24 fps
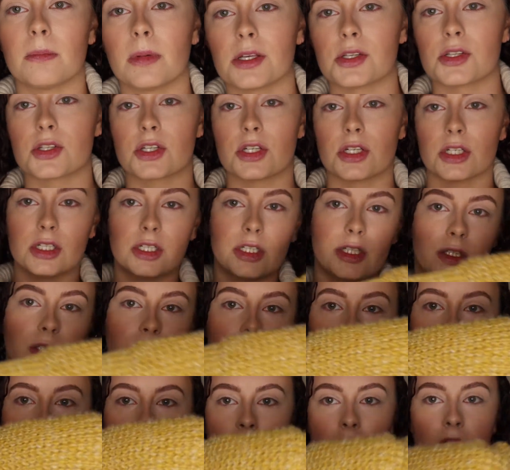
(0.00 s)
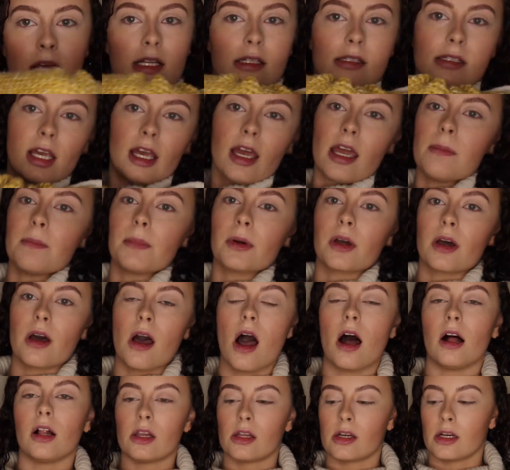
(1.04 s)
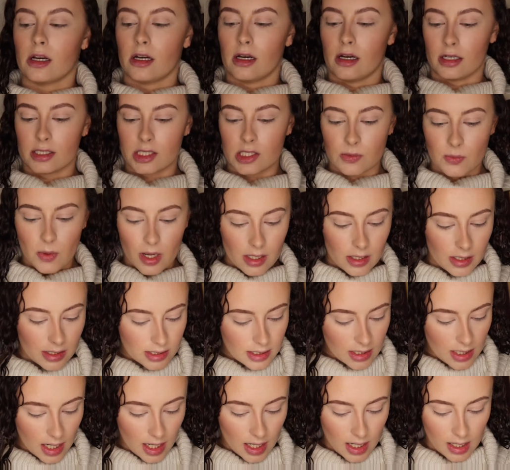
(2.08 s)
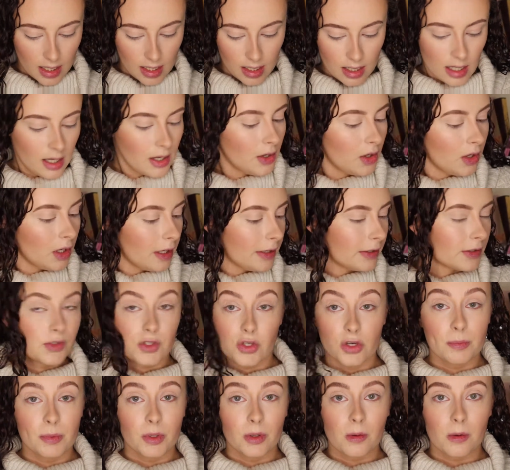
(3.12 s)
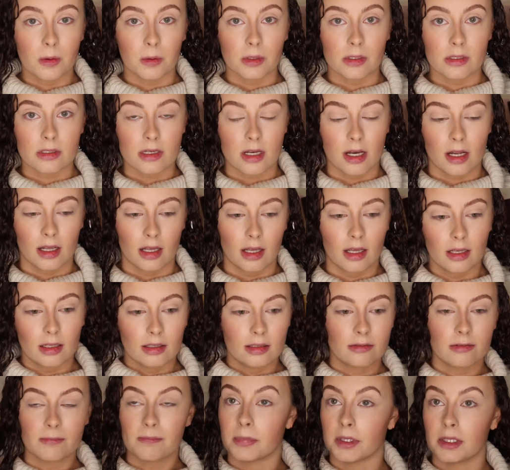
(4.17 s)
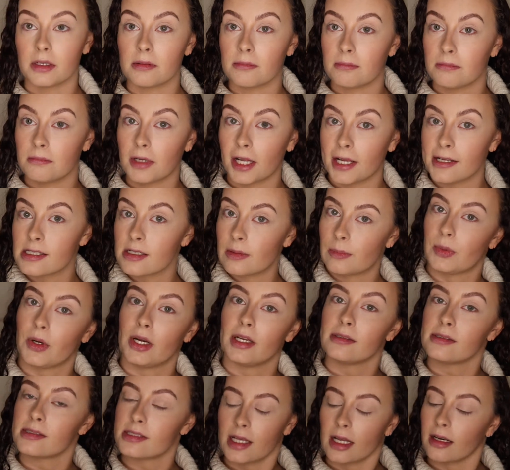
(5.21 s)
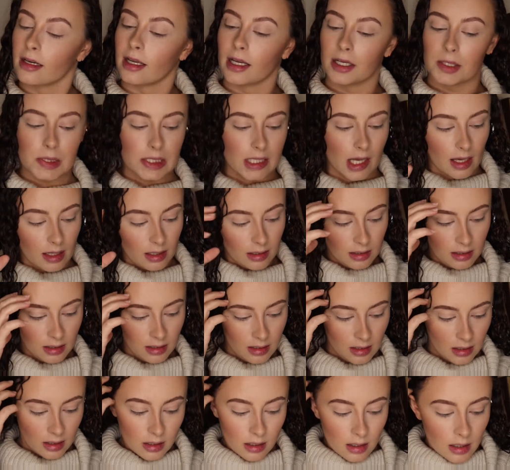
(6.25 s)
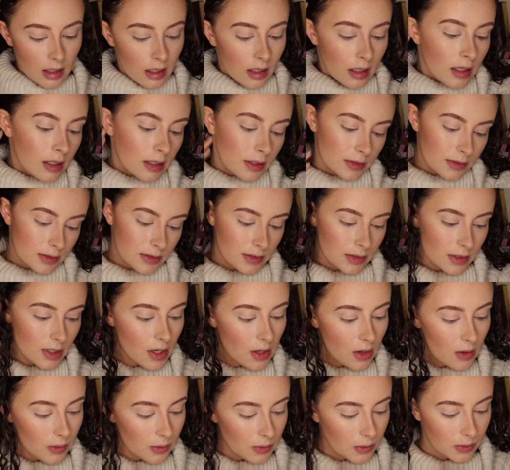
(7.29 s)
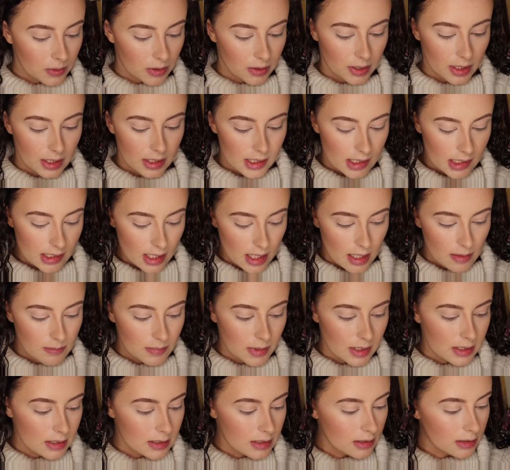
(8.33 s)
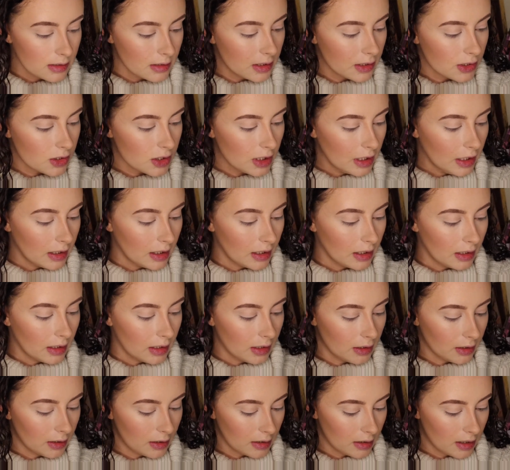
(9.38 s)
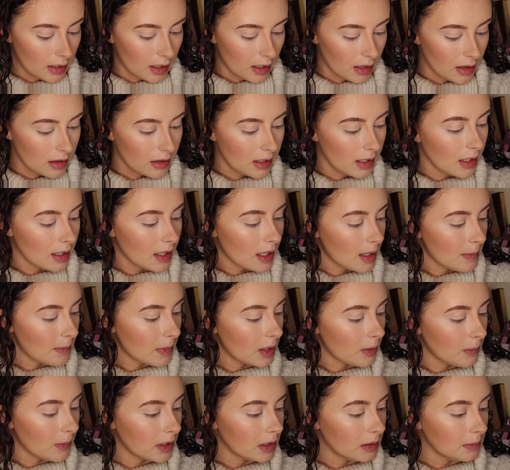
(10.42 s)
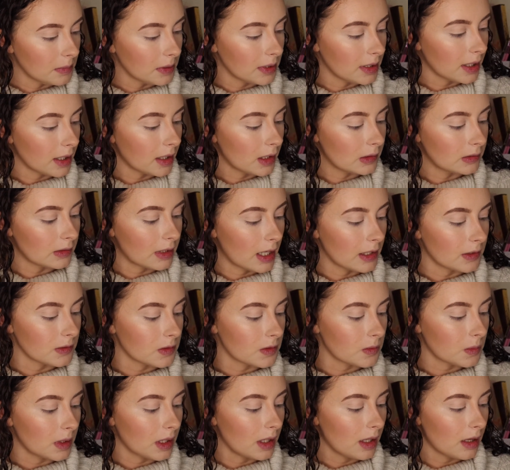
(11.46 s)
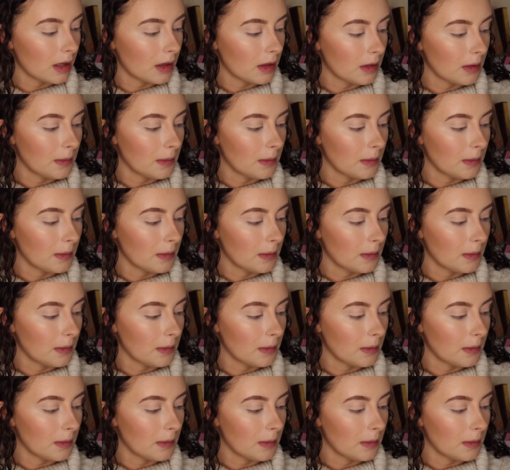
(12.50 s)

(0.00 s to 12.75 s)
mustard type color sweater today. Super cold today, but nice and bright and sunny outside. So there is a mustard shade in here that I think I might want to play around with.